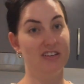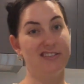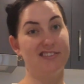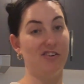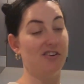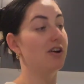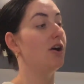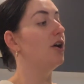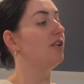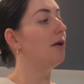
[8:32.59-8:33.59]
So
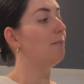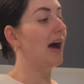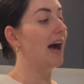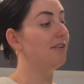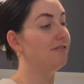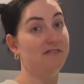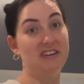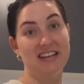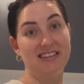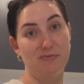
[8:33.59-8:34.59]
not bad, 50
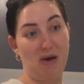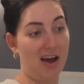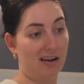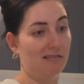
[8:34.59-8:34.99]
cents a bag.